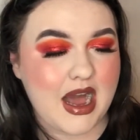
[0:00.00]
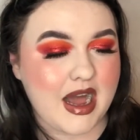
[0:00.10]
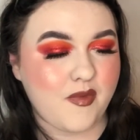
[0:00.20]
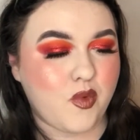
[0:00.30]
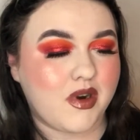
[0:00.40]

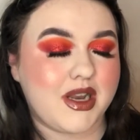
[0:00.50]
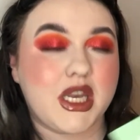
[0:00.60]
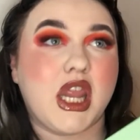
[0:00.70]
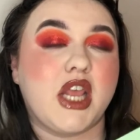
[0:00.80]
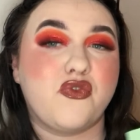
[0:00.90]
I've wanted
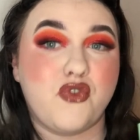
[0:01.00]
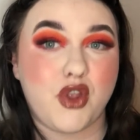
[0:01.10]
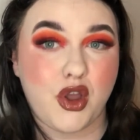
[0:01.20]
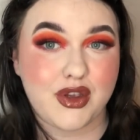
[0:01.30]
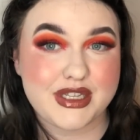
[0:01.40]
this for the
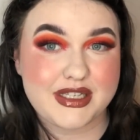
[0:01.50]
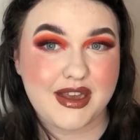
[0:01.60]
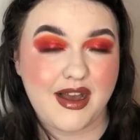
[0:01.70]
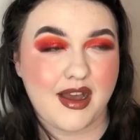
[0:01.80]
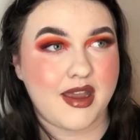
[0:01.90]
longest
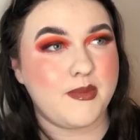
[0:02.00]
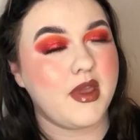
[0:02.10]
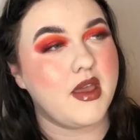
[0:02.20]
time.